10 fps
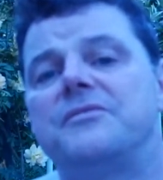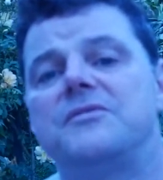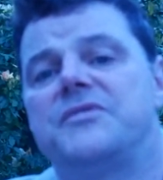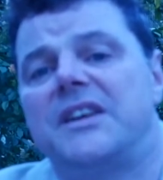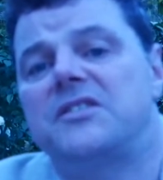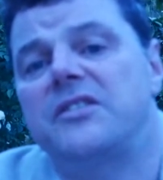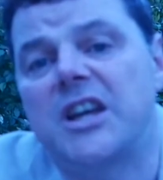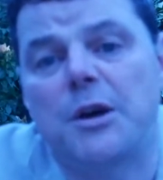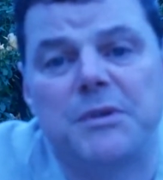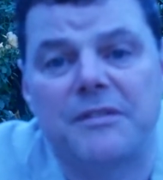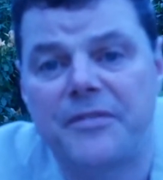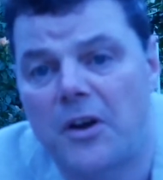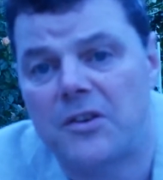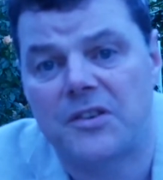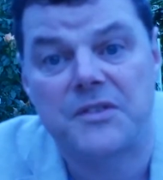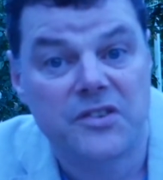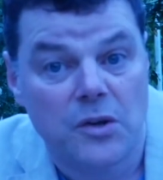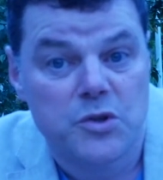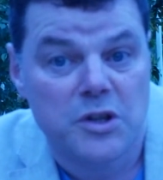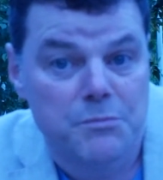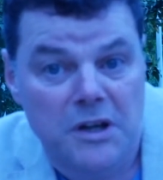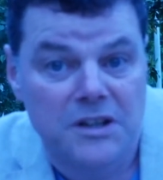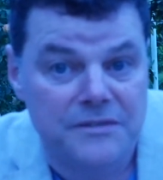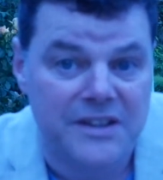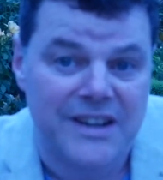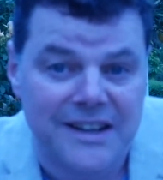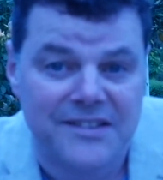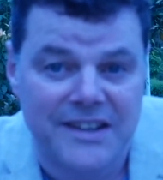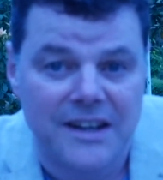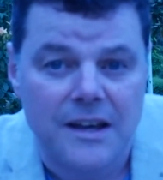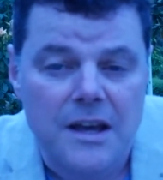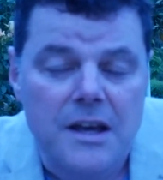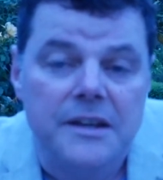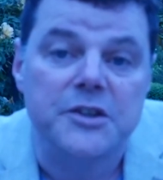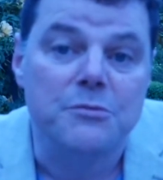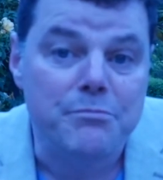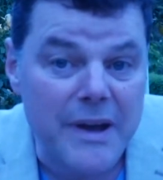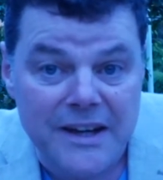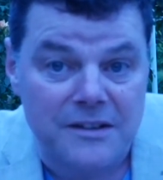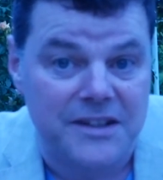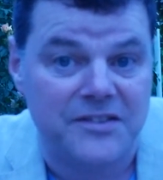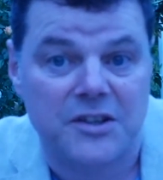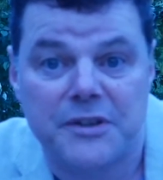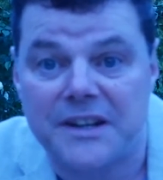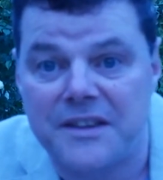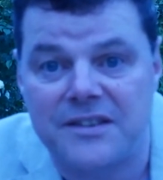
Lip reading: that's just a couple of thoughts on the social model of dyslexia. You may not disagree.